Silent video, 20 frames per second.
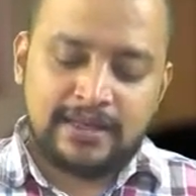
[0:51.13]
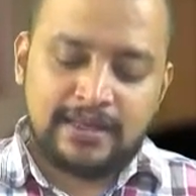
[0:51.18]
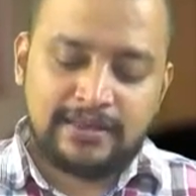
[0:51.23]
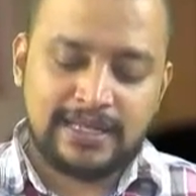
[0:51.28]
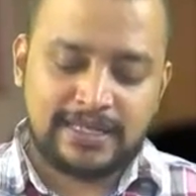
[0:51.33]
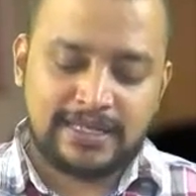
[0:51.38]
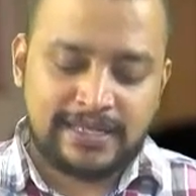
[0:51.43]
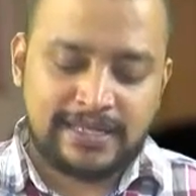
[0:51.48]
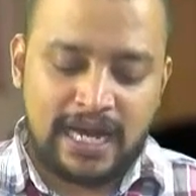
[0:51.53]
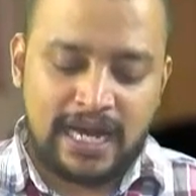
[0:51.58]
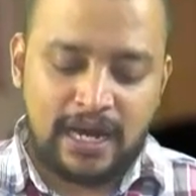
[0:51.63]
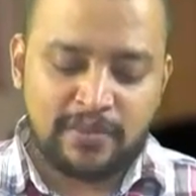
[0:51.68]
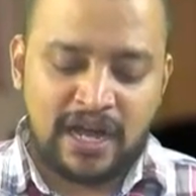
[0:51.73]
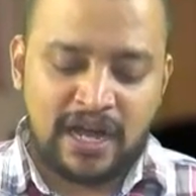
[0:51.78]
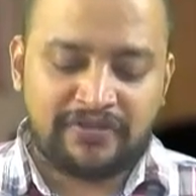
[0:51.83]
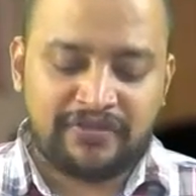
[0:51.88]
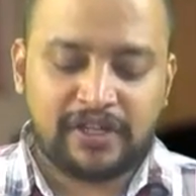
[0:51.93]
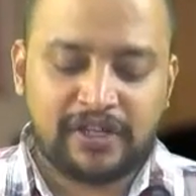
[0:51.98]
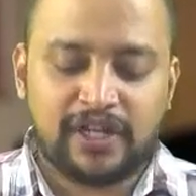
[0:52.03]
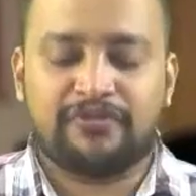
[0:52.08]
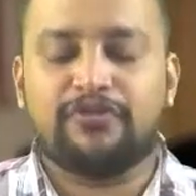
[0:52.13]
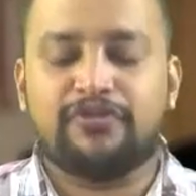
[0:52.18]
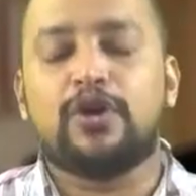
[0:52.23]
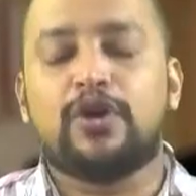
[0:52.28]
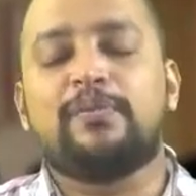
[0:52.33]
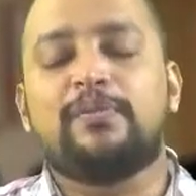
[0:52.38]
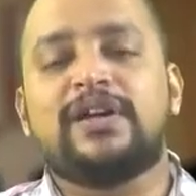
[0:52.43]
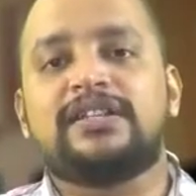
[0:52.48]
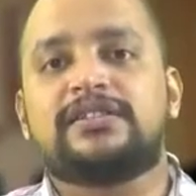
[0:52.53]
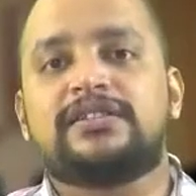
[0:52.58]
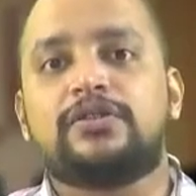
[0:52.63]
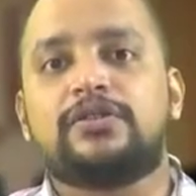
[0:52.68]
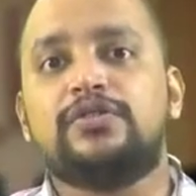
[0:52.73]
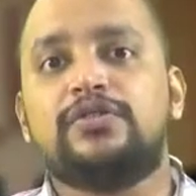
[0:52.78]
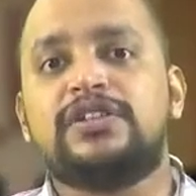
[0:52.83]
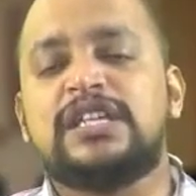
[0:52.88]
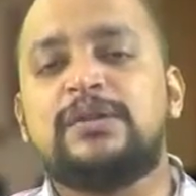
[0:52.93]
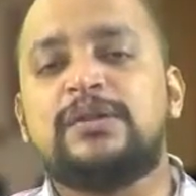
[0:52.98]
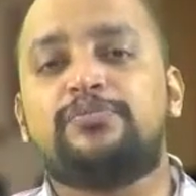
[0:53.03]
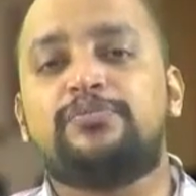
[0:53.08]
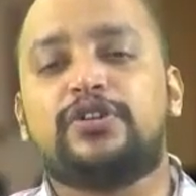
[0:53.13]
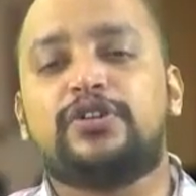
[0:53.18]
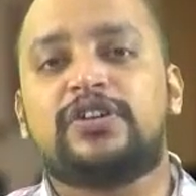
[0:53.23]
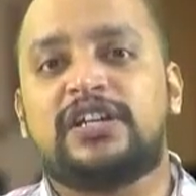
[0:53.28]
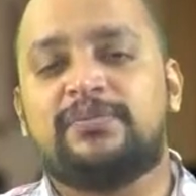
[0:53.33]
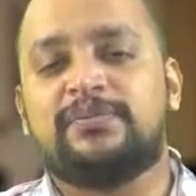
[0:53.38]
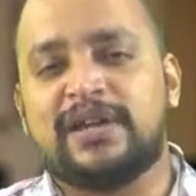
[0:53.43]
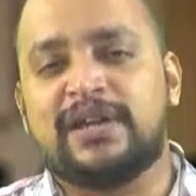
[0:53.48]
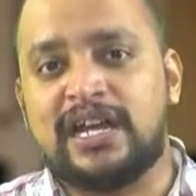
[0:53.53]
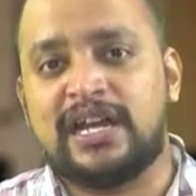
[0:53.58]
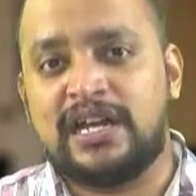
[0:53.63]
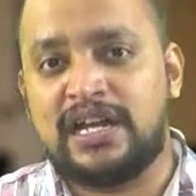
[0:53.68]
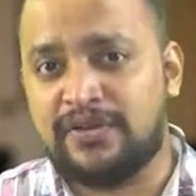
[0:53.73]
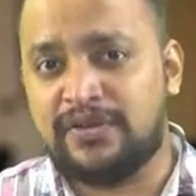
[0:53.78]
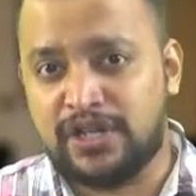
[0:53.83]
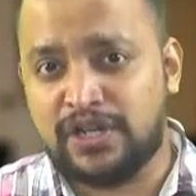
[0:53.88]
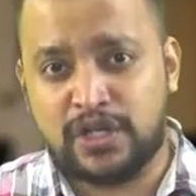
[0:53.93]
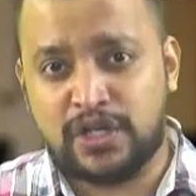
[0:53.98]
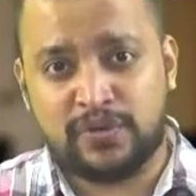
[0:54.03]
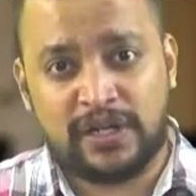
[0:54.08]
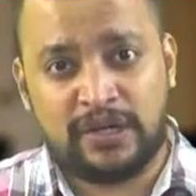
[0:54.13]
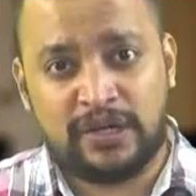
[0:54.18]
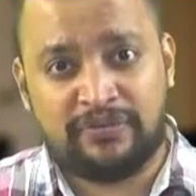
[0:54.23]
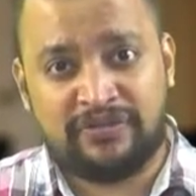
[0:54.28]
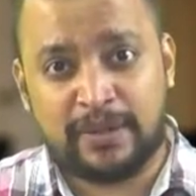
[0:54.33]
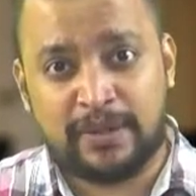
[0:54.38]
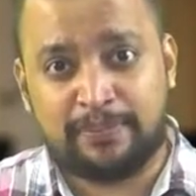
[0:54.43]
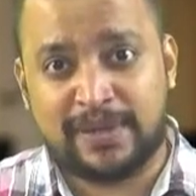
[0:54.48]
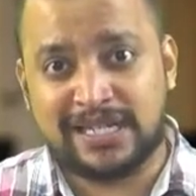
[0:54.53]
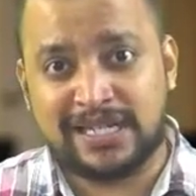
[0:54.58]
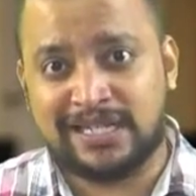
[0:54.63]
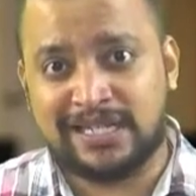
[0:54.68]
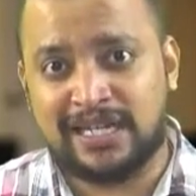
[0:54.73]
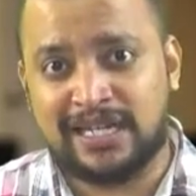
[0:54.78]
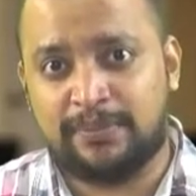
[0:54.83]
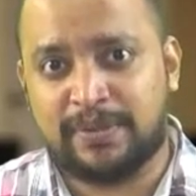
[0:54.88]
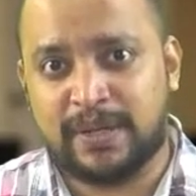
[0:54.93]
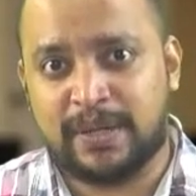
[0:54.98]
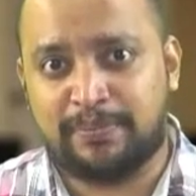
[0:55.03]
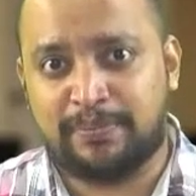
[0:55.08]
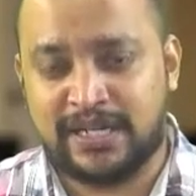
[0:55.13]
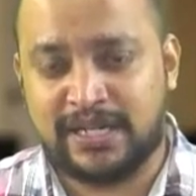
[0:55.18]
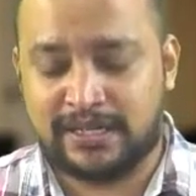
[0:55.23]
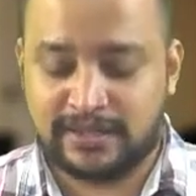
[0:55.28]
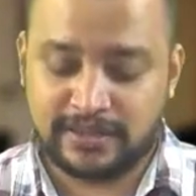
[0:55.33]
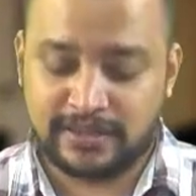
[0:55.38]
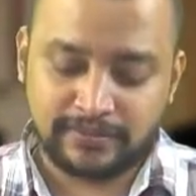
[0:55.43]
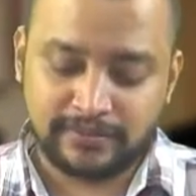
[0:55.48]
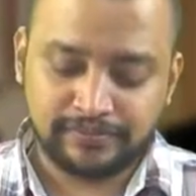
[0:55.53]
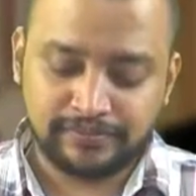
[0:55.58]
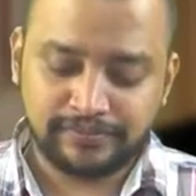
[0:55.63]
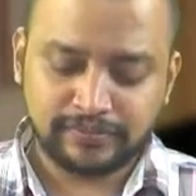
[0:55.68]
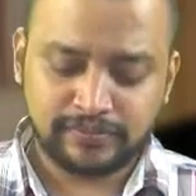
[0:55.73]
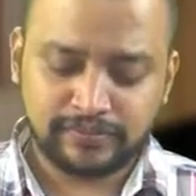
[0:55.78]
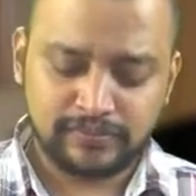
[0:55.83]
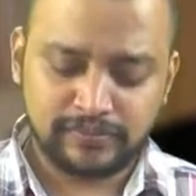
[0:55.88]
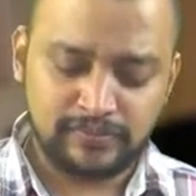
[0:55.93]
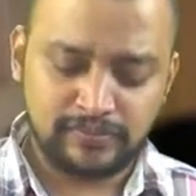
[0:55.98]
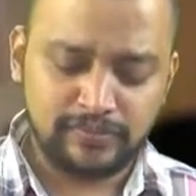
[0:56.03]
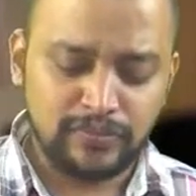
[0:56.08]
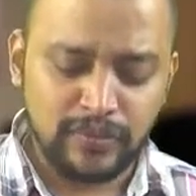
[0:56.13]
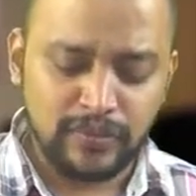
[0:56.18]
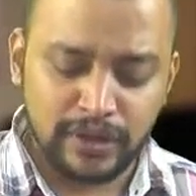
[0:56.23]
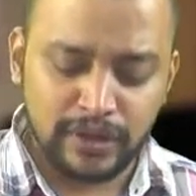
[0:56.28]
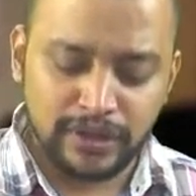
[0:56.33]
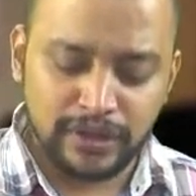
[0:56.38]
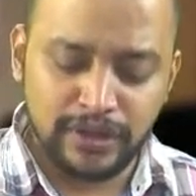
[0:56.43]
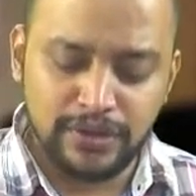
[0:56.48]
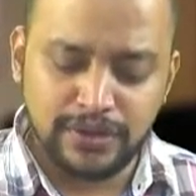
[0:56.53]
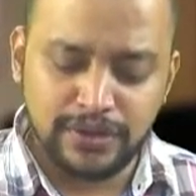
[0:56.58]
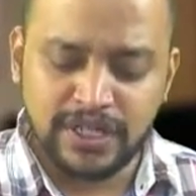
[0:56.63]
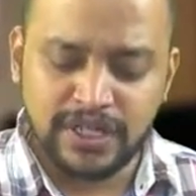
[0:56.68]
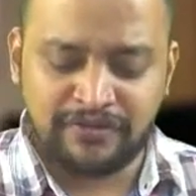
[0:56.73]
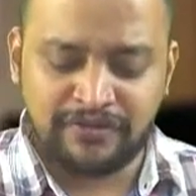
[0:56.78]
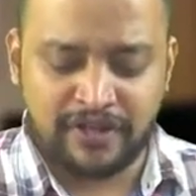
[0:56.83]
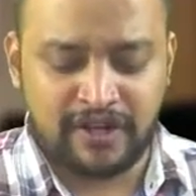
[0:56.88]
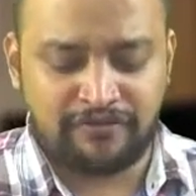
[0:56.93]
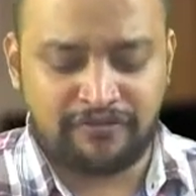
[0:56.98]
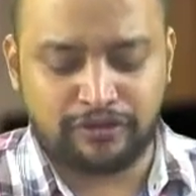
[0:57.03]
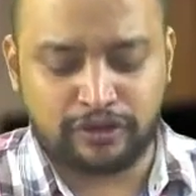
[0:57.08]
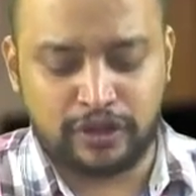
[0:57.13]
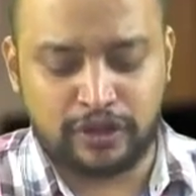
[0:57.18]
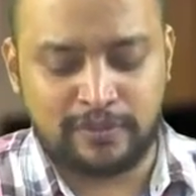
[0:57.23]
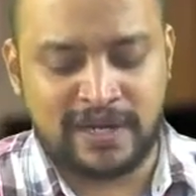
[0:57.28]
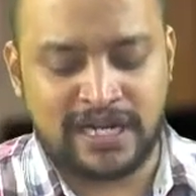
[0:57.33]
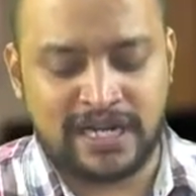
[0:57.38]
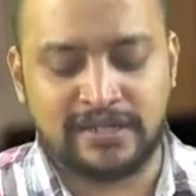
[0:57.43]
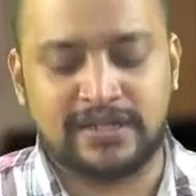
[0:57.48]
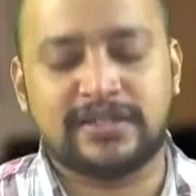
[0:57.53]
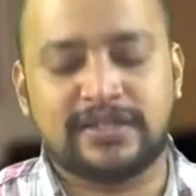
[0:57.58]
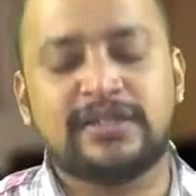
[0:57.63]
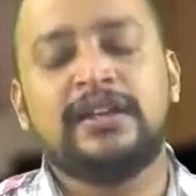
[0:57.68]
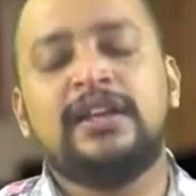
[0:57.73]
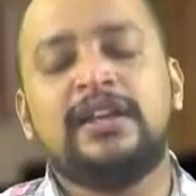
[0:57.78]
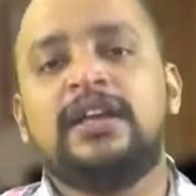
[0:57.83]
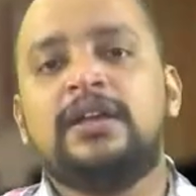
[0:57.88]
the same after 4 months. Goods imported by individual for personal purpose, used for 4 months.